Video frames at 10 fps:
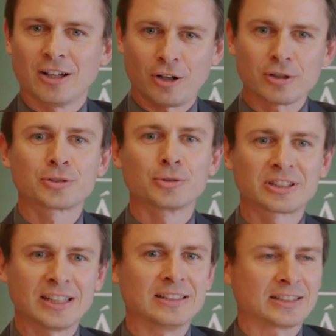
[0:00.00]
also
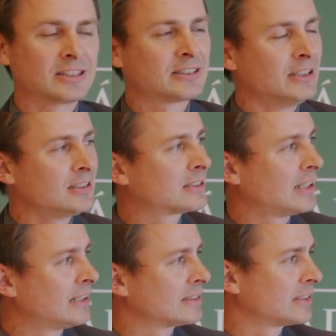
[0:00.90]
stands and still
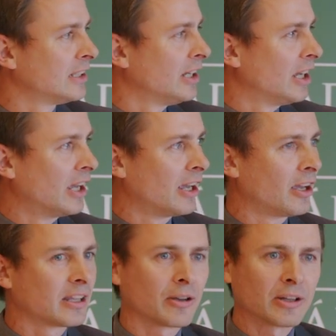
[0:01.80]
stands
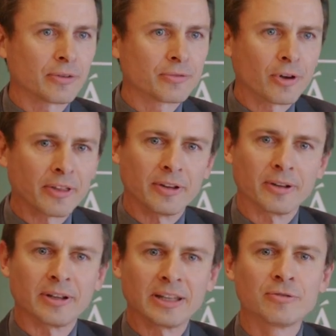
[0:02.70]
for
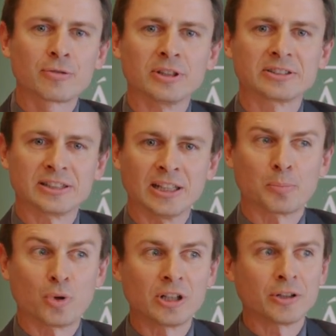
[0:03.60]
the influence that
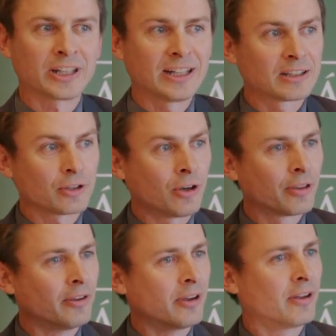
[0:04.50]
Napoleon had
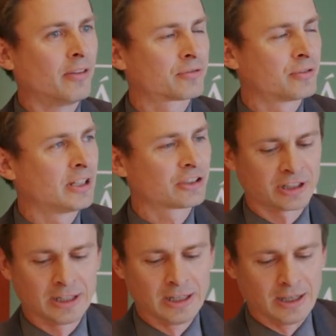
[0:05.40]
on the
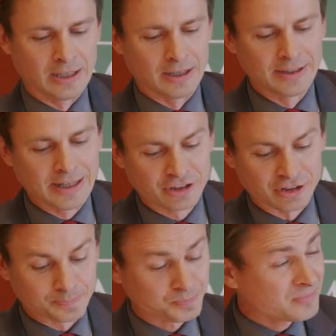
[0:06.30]
French
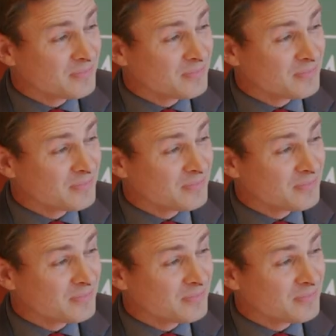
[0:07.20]
nation.